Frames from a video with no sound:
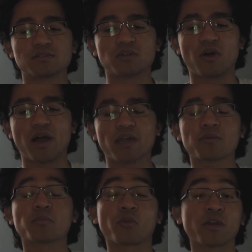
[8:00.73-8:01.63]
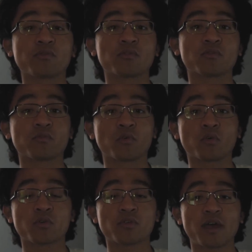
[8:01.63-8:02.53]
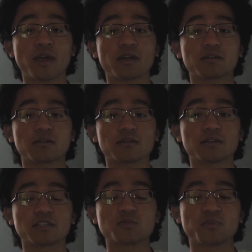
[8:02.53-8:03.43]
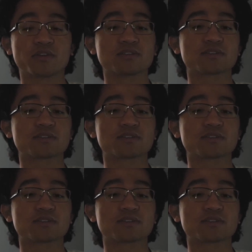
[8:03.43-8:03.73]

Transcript: I am grateful for that experience.